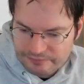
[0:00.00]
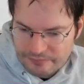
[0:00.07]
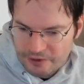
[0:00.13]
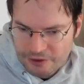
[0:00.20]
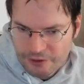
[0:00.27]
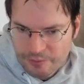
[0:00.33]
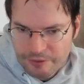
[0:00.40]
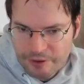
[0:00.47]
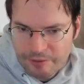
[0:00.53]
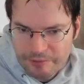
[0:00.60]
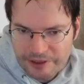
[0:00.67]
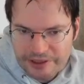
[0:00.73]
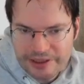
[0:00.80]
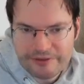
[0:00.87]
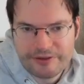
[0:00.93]
You
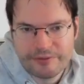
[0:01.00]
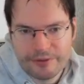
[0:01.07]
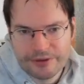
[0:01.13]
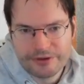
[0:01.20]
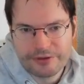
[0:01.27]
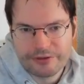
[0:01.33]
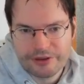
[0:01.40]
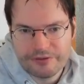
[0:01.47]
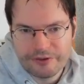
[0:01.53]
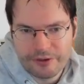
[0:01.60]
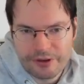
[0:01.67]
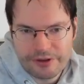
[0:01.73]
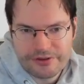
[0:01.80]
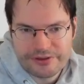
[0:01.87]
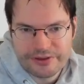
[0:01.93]
probably never want to
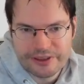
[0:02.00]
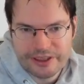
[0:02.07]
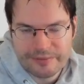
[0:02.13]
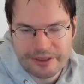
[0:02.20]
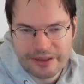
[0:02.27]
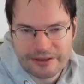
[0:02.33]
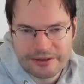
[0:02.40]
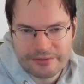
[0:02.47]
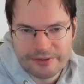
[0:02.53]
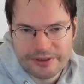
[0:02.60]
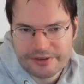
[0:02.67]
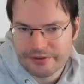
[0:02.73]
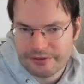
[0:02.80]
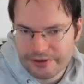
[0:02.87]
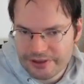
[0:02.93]
reverse an email
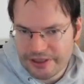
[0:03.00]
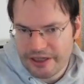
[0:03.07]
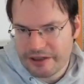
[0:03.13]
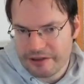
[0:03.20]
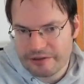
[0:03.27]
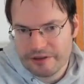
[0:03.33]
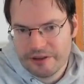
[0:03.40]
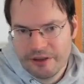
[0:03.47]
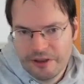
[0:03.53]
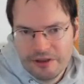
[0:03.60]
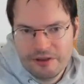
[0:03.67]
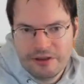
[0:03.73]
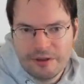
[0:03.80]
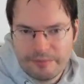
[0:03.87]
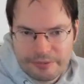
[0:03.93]
address or take a
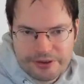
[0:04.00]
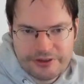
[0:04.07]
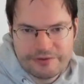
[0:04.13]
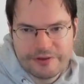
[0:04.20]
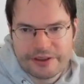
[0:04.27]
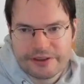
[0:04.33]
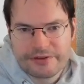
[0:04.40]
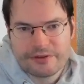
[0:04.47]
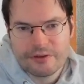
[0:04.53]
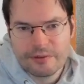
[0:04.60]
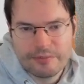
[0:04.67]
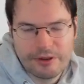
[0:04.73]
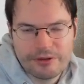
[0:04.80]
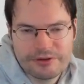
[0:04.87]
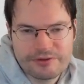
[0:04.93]
prefix or a
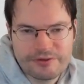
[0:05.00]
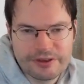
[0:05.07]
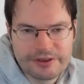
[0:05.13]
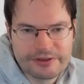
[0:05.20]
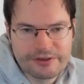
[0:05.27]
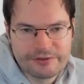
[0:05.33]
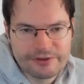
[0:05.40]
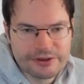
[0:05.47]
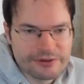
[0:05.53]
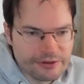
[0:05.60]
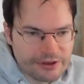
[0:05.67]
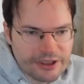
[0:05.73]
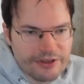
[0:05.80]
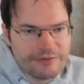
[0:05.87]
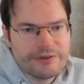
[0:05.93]
postfix of it, or
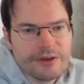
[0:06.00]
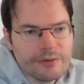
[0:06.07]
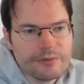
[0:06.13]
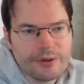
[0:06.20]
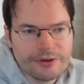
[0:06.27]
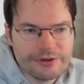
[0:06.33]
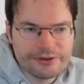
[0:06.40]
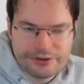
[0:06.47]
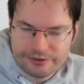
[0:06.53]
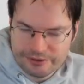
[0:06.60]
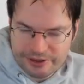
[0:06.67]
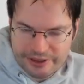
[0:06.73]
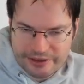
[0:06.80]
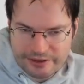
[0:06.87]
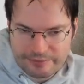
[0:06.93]
if you want to
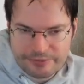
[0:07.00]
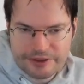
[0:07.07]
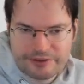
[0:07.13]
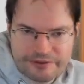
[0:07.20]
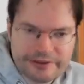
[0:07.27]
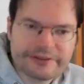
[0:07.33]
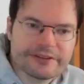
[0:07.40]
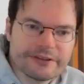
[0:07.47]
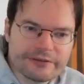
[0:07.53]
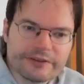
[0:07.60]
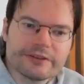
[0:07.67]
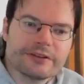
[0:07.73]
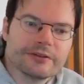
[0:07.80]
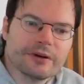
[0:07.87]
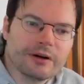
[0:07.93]
take a prefix of
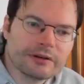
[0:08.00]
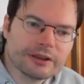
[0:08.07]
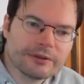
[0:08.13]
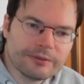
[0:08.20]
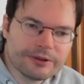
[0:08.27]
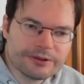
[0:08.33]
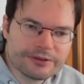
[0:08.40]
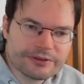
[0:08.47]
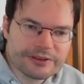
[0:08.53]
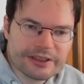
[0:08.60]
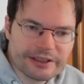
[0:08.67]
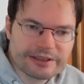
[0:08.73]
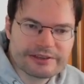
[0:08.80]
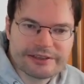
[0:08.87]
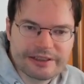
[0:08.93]
it, you only want to
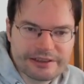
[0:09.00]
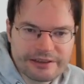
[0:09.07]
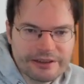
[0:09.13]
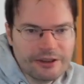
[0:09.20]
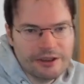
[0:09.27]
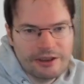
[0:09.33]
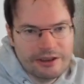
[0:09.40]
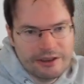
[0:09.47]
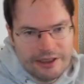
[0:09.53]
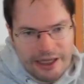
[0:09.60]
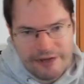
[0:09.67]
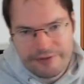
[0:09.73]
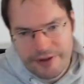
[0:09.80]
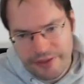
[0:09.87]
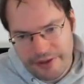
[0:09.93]
take, say,
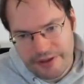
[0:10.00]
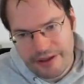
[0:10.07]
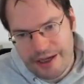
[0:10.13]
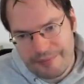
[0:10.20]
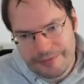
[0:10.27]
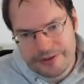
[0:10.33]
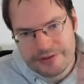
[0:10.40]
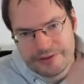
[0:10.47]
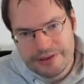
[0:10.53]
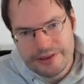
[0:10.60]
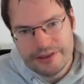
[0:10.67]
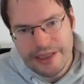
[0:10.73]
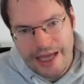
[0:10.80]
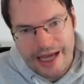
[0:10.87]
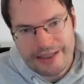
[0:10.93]
everything up to
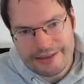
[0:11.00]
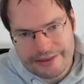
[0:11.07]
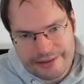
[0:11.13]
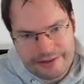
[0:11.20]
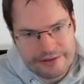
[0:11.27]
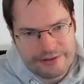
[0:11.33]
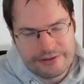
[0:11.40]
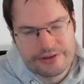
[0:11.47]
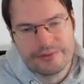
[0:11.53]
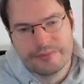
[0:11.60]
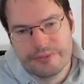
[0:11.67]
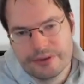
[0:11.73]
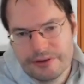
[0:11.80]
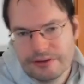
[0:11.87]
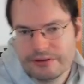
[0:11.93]
the @
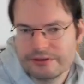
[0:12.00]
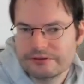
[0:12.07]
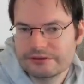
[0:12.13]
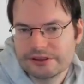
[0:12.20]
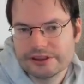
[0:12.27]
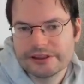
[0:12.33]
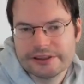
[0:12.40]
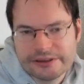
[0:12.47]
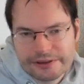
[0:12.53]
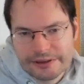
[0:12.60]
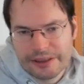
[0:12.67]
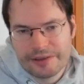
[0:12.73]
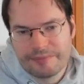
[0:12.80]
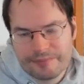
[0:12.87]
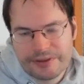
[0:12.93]
symbol, right?
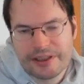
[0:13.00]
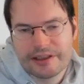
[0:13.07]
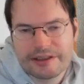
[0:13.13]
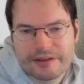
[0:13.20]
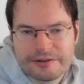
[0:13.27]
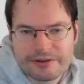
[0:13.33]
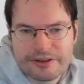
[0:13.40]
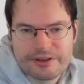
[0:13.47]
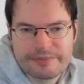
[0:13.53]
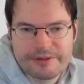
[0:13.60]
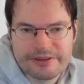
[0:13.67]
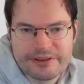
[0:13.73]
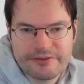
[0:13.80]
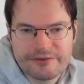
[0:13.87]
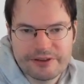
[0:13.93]
Like a
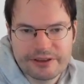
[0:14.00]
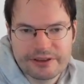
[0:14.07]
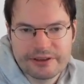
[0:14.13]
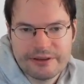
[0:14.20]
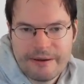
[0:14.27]
specific